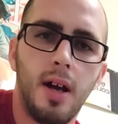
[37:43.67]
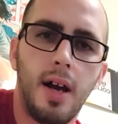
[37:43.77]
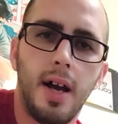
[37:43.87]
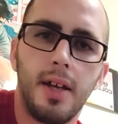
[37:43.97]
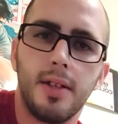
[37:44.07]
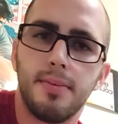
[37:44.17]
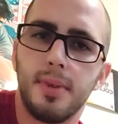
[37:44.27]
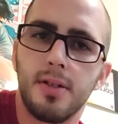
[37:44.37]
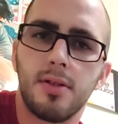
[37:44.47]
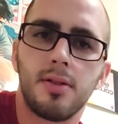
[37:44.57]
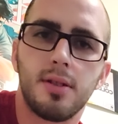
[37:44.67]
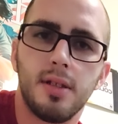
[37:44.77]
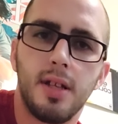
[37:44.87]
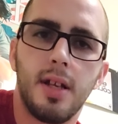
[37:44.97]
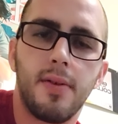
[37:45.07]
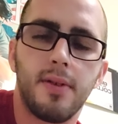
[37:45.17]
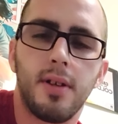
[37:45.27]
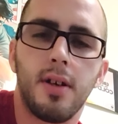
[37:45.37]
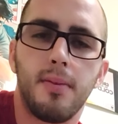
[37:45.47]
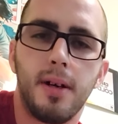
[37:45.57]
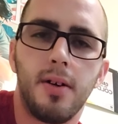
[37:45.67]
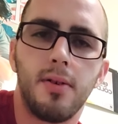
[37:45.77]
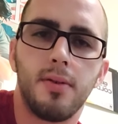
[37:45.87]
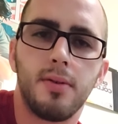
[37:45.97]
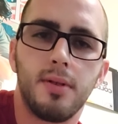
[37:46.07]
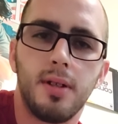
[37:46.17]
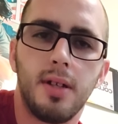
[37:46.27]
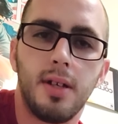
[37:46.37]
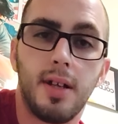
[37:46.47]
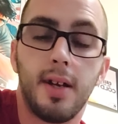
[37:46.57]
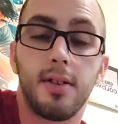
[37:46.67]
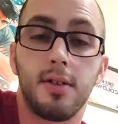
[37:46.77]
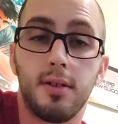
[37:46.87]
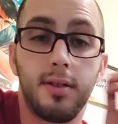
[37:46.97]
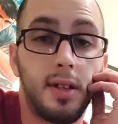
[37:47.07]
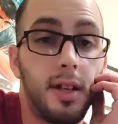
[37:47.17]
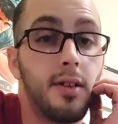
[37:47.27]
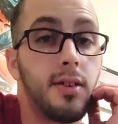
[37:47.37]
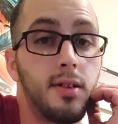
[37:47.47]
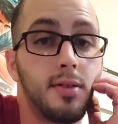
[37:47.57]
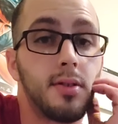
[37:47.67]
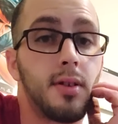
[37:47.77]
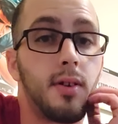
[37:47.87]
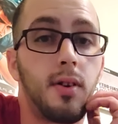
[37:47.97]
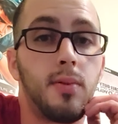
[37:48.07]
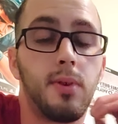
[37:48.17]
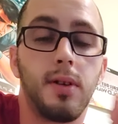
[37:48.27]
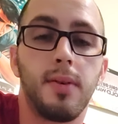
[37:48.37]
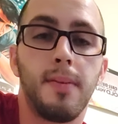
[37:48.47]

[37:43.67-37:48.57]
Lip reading: I had to basically get everything on my own, and I had to learn a lot of things the hard way.